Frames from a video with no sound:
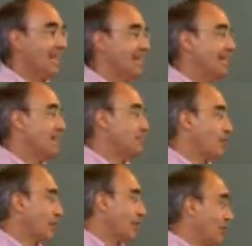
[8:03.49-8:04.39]
and that's
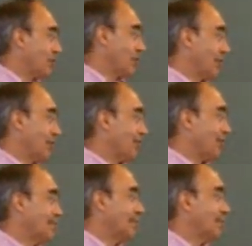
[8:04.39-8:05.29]
part of the cost
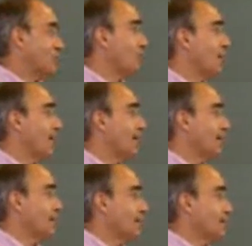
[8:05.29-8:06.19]
calculus, and that's why
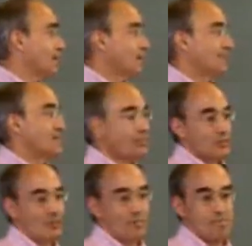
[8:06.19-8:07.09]

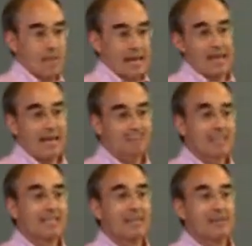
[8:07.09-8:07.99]
businesses are packing
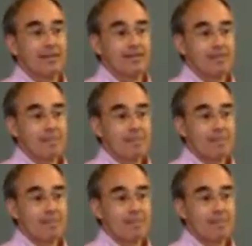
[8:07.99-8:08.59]
up and leaving,